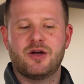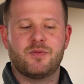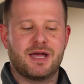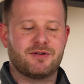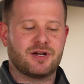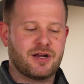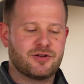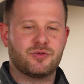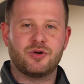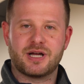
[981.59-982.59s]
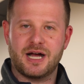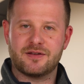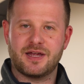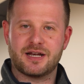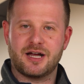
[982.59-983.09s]
We have a ton of tool
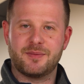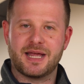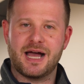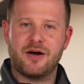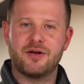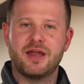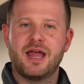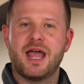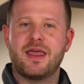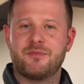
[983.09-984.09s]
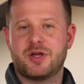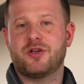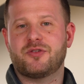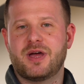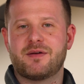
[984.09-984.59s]
content coming out, and then we
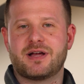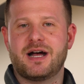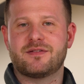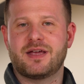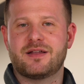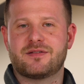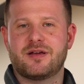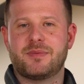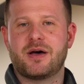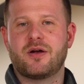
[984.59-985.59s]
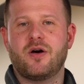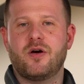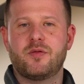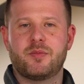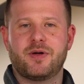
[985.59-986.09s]
also have content about all
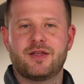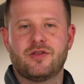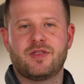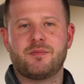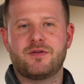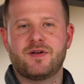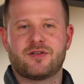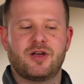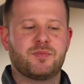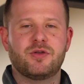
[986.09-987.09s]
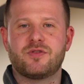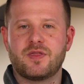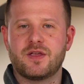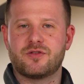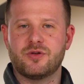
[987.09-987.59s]
of the places that we fix up using
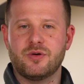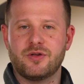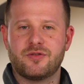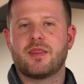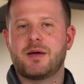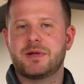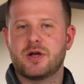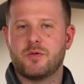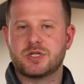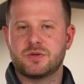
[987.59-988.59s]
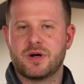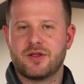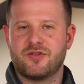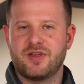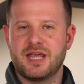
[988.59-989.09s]
these tools. Let me know what you want
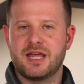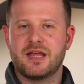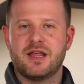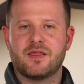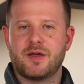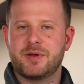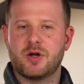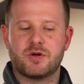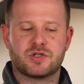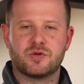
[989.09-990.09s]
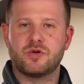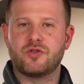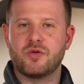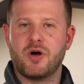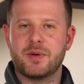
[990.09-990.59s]
to see. Let me know which tools
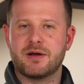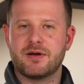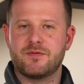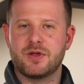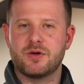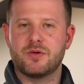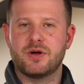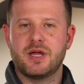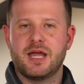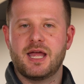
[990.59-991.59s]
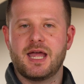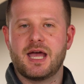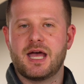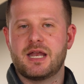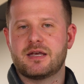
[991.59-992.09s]
you want me to review,
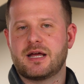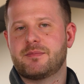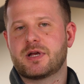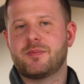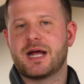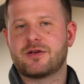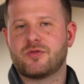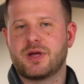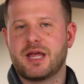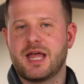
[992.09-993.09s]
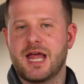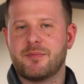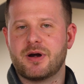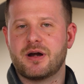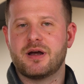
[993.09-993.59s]
and I'm gonna go back to swinging a
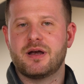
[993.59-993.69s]
hammer.